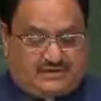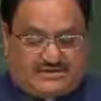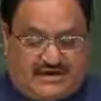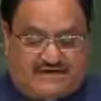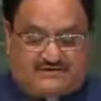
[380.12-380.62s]

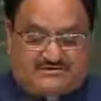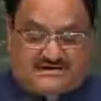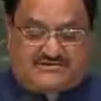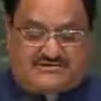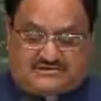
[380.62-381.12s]
Societal
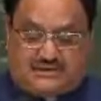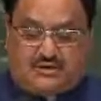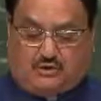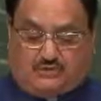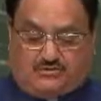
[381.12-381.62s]
change is
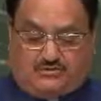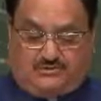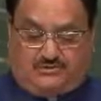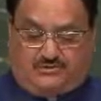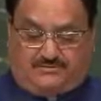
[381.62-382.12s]
slow,
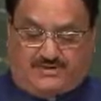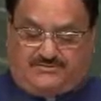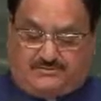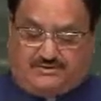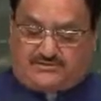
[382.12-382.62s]

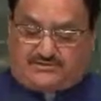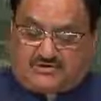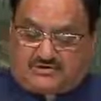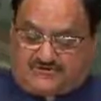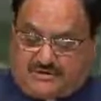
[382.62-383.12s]
but we must
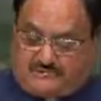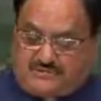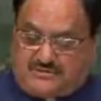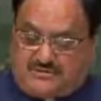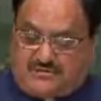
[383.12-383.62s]
not give up
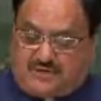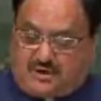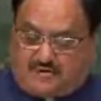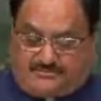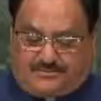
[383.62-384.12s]

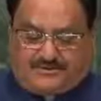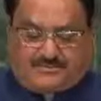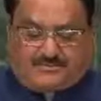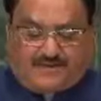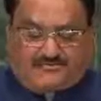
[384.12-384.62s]
on the
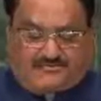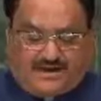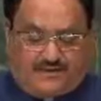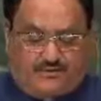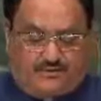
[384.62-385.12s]
principle of
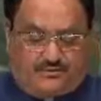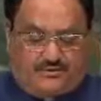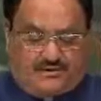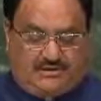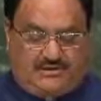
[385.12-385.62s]
value
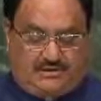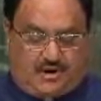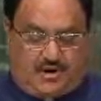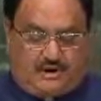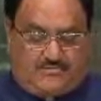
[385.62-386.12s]

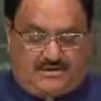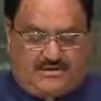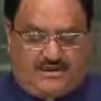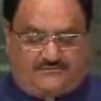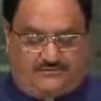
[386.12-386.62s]
that all
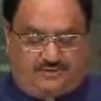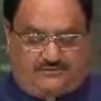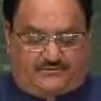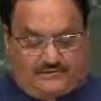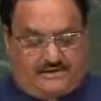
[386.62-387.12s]
men
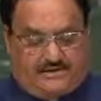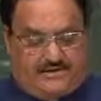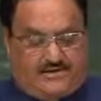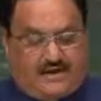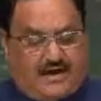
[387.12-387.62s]
and
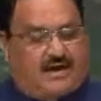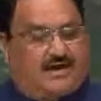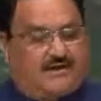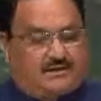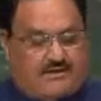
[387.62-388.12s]
women
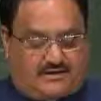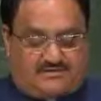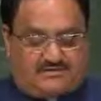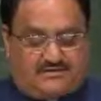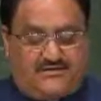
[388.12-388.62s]
are
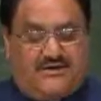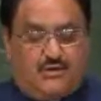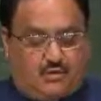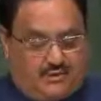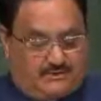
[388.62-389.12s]
created
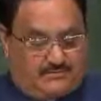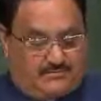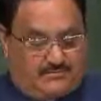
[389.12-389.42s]
equal.